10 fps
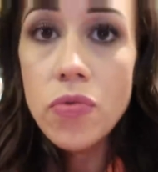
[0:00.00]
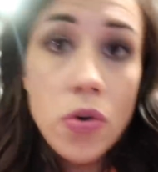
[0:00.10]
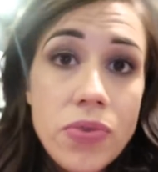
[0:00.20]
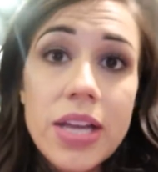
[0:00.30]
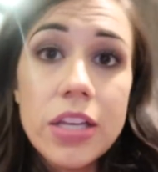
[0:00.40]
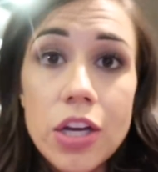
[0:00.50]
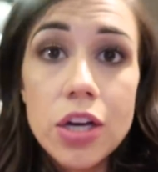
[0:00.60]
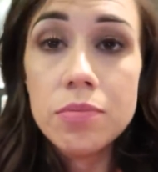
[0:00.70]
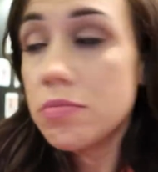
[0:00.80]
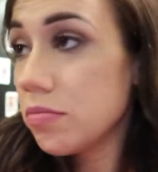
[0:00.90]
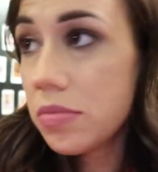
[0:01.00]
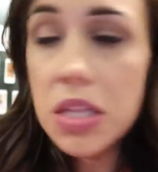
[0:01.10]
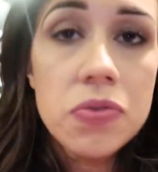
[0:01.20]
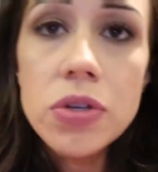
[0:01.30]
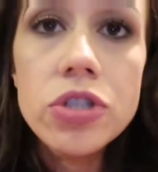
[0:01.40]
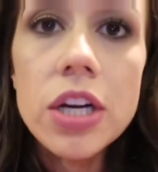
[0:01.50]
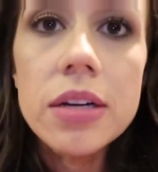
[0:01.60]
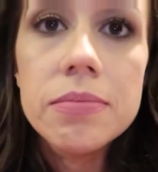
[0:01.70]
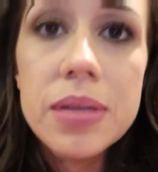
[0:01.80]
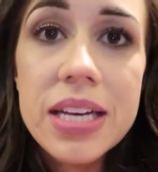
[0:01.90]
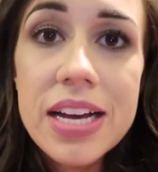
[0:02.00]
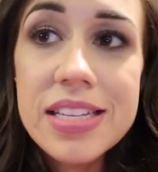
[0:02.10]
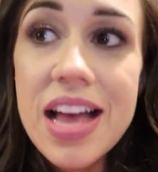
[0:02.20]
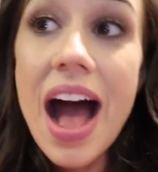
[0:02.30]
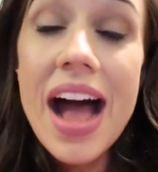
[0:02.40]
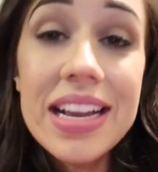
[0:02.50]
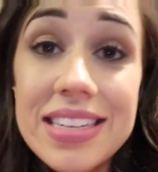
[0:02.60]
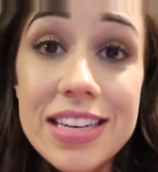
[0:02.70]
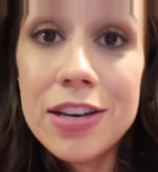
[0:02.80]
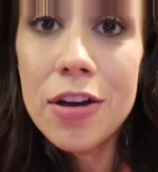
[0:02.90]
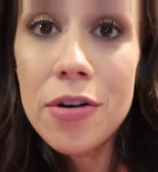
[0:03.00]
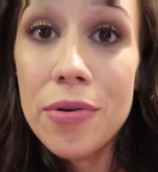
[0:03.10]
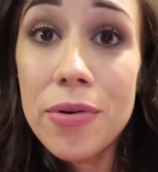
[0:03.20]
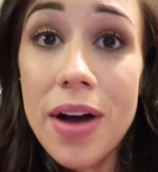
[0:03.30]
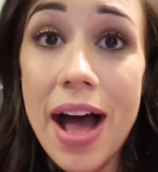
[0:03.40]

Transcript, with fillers: for failure in the future, because I didn't know